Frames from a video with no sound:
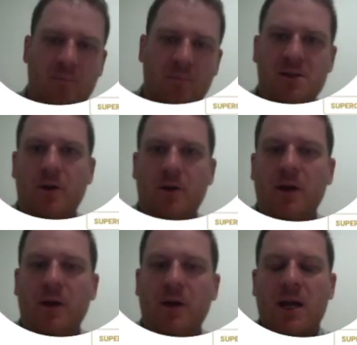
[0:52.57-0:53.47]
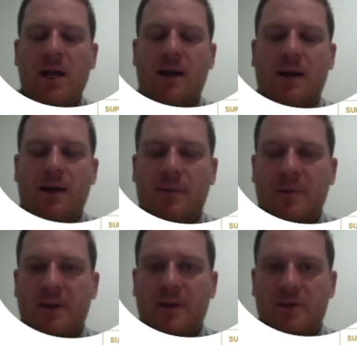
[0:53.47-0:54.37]
So uh, I'm
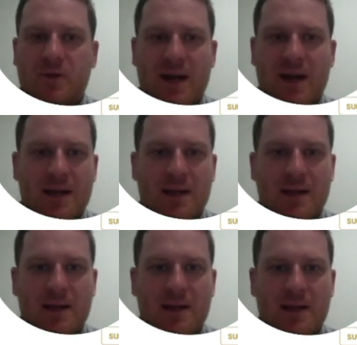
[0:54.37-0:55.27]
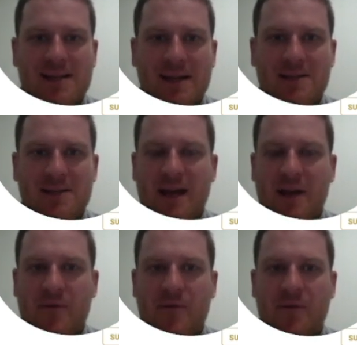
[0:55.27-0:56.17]
going to trade Sexton out of
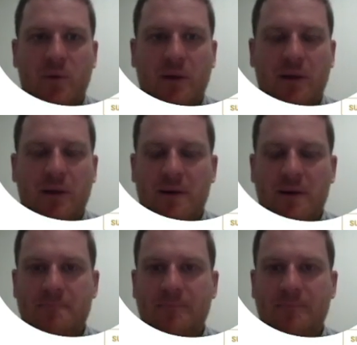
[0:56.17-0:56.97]
the forward line